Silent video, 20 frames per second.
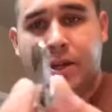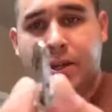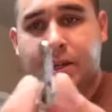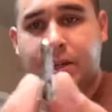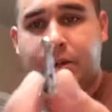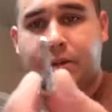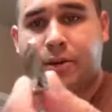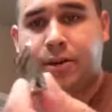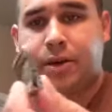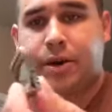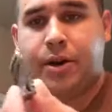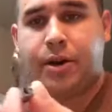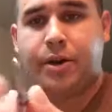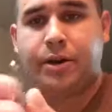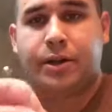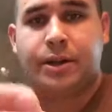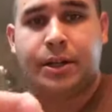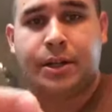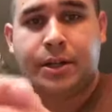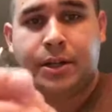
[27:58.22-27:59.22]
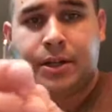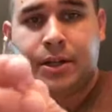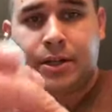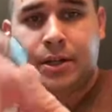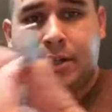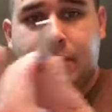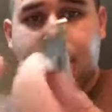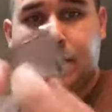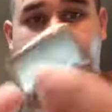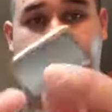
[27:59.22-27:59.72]
and your guard.
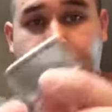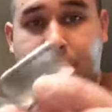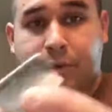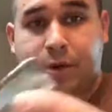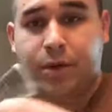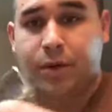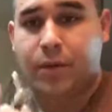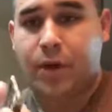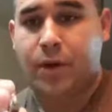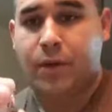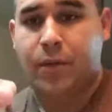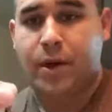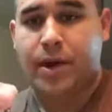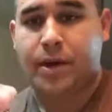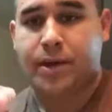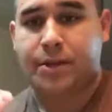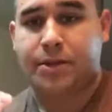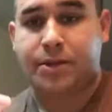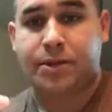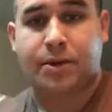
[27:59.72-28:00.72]
You don't want to put it away wet because it's